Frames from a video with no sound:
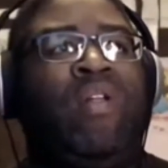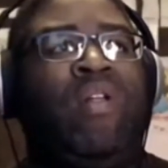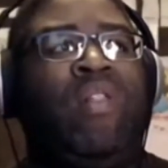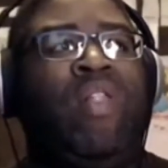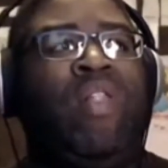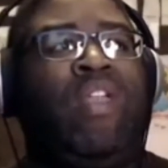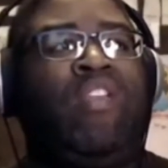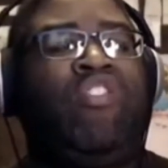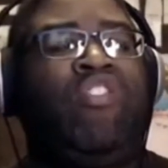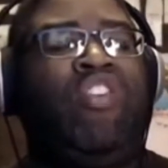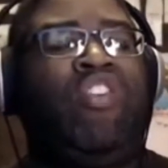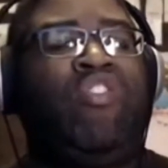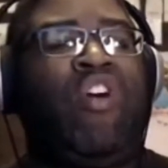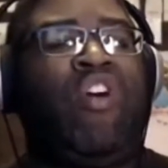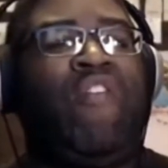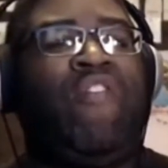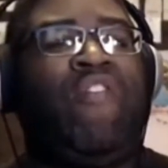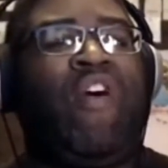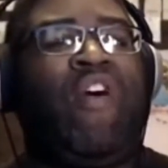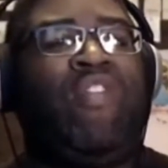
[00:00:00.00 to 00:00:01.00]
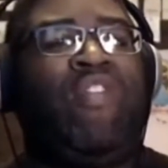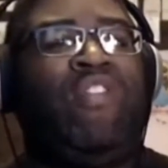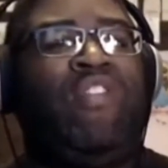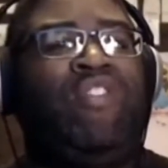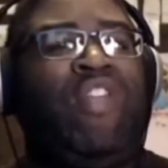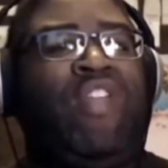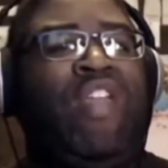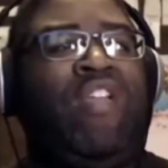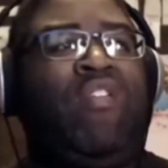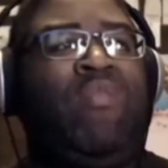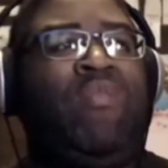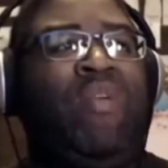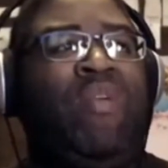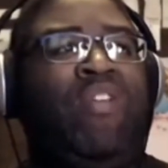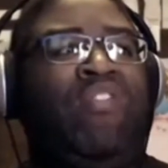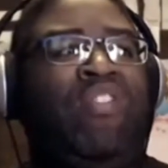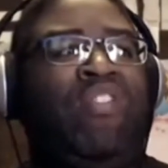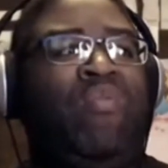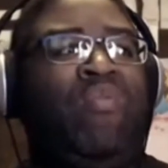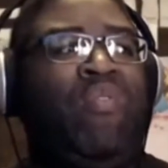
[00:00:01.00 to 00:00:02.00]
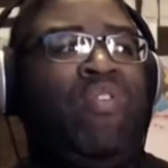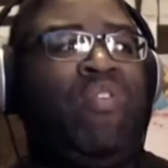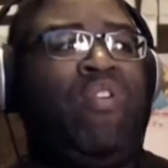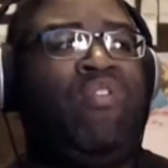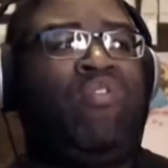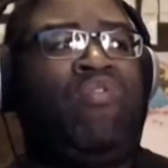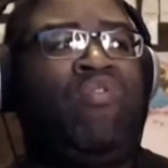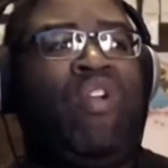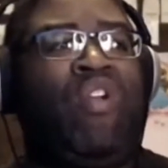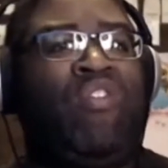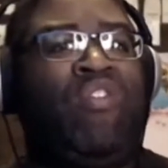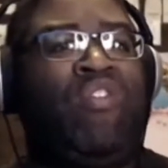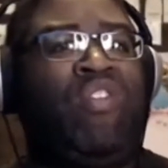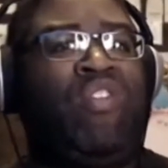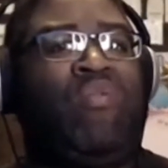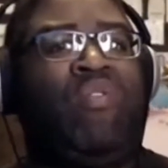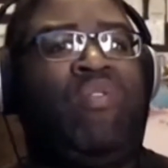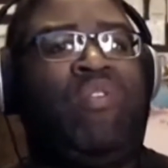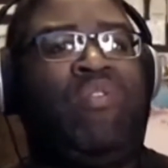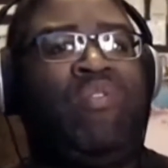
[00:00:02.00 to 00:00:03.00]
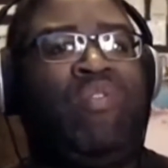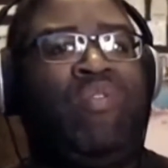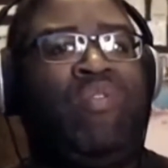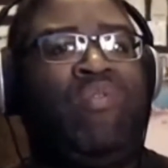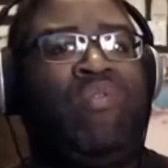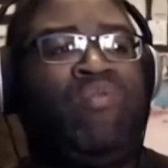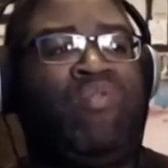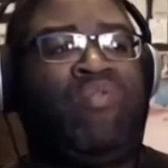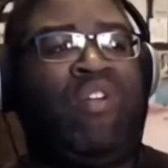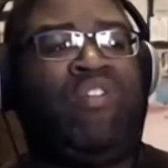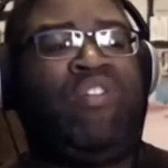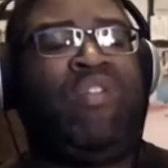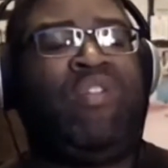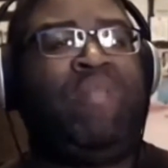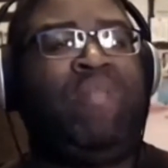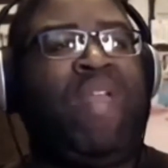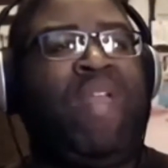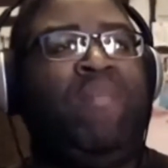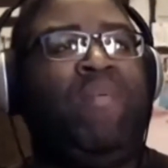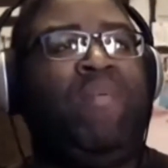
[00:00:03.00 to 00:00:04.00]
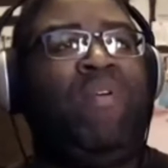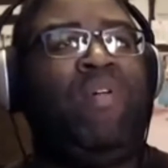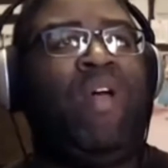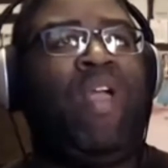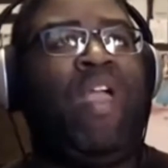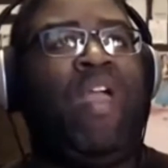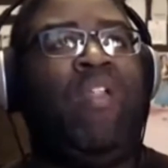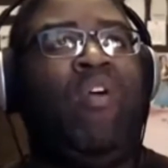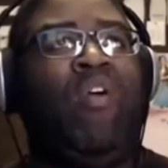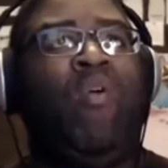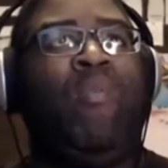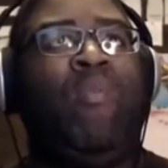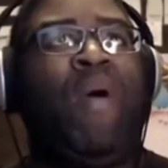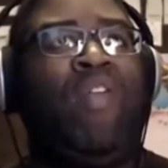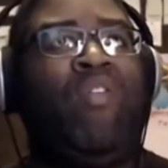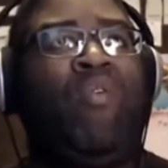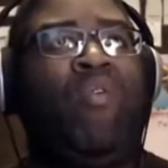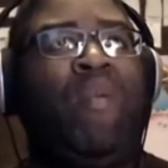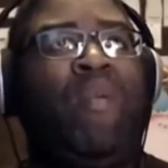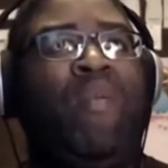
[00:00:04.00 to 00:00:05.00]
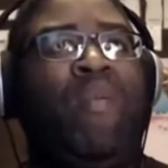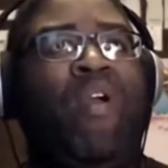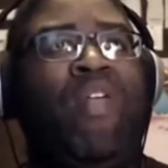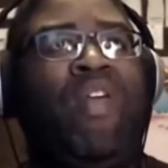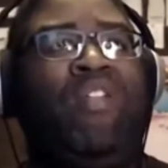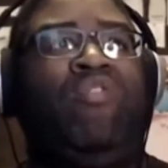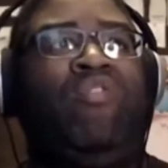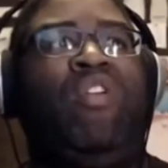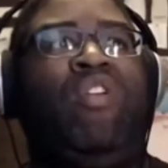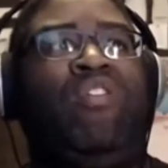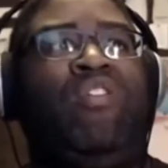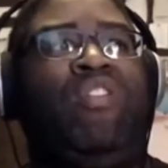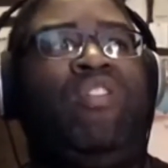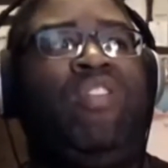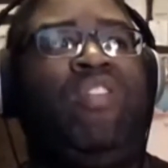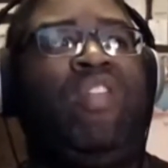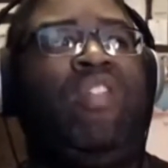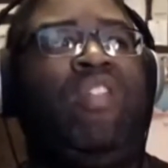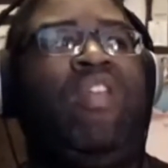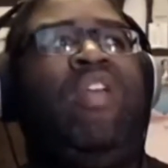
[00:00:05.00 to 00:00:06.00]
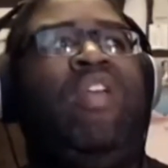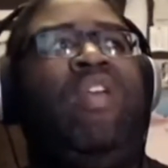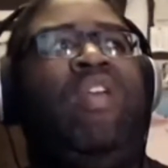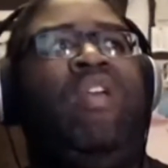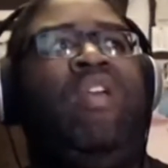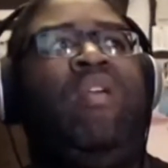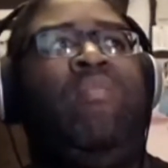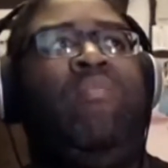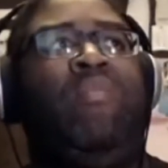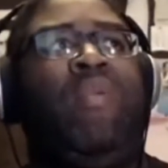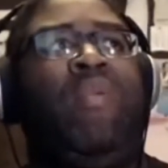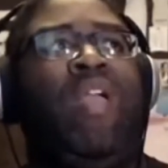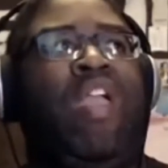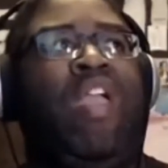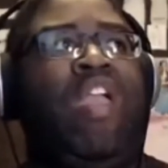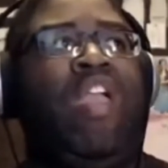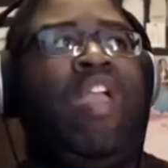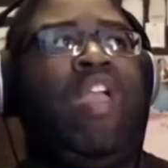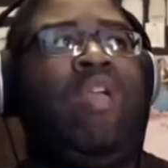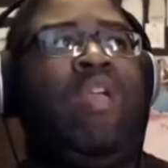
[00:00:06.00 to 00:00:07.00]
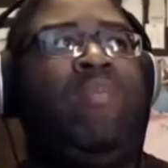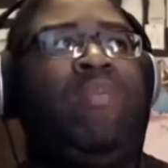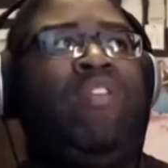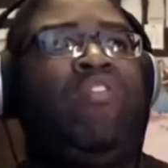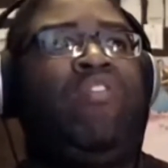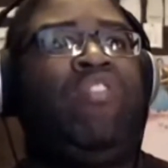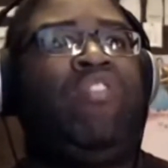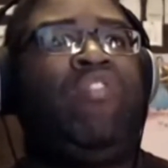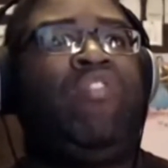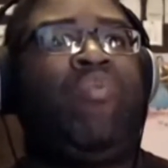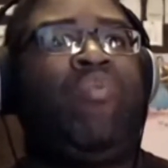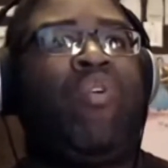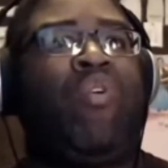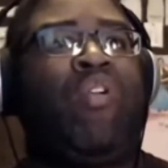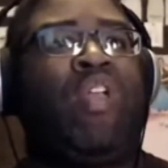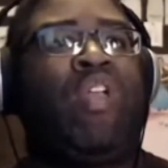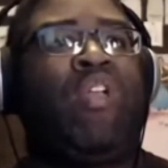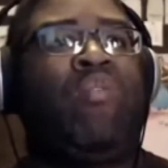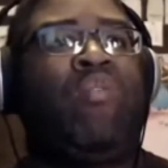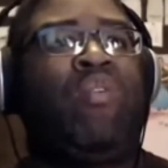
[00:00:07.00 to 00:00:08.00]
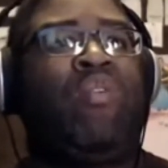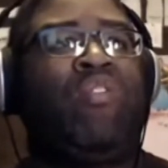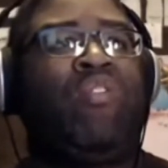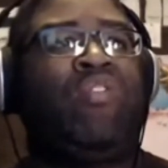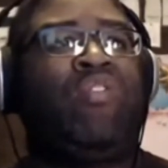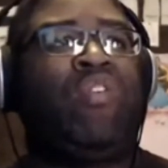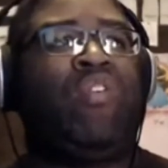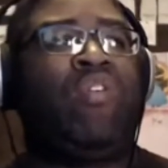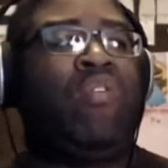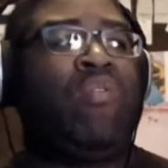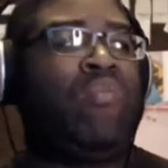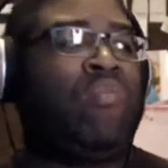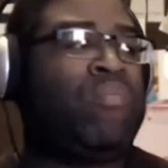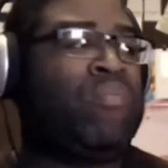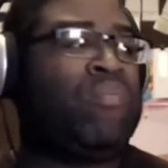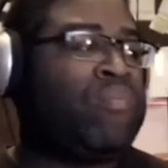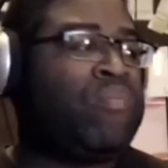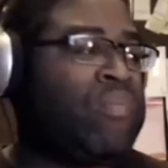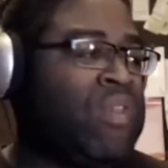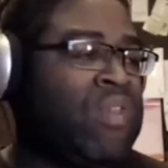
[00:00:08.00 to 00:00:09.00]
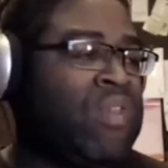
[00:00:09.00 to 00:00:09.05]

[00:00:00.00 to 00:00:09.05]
Like, she's off this sacred mission with her trusted people, and oh, by the way, part of that trust is that maybe she's working with something